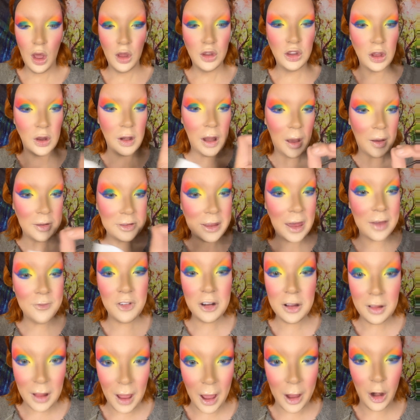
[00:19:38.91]
So now it's time for
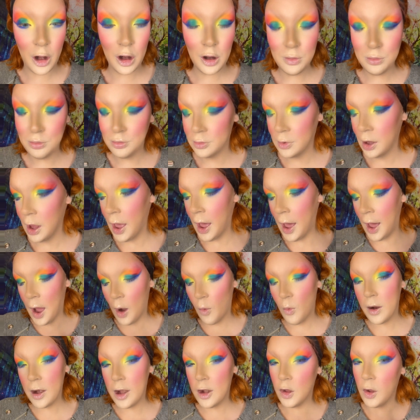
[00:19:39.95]
the liner.
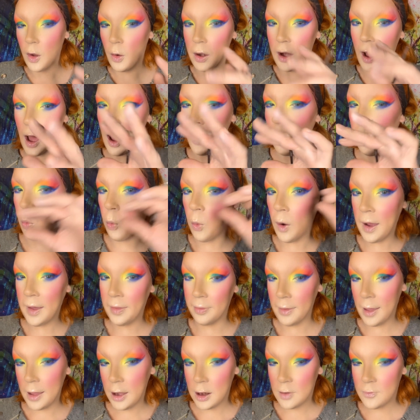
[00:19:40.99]
We're going to do a white
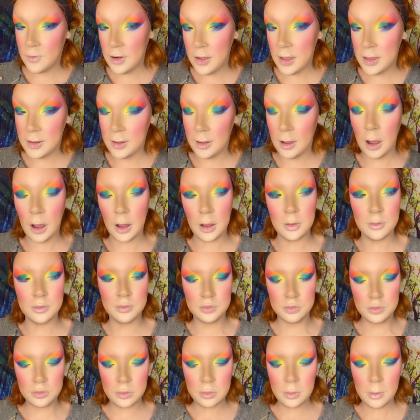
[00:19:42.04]
liner for this look.
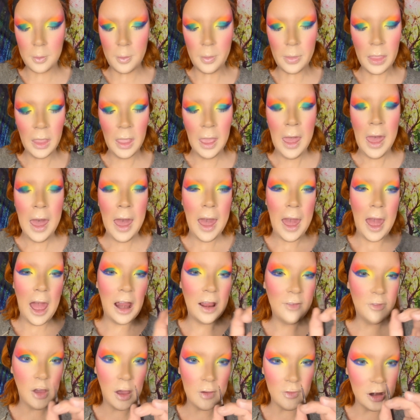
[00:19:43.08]
And
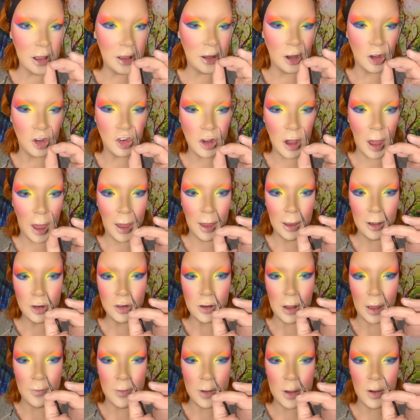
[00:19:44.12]
if you ever need to change,
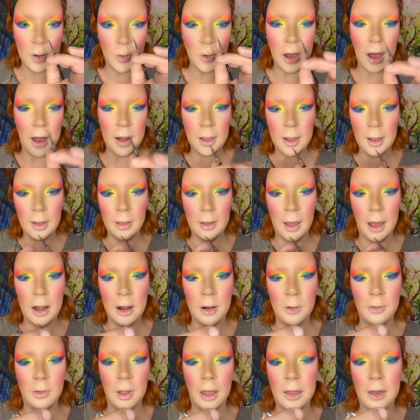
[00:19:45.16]
if you've got a good liner,
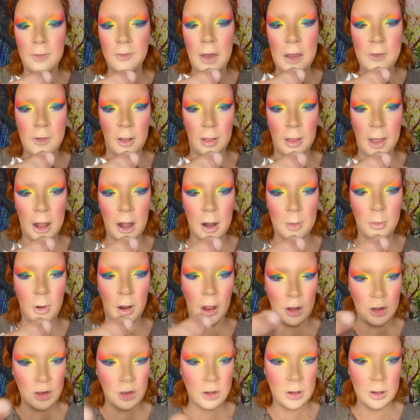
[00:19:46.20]
like a favorite liner
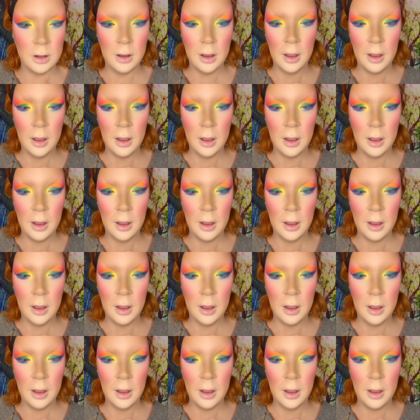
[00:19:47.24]
brush,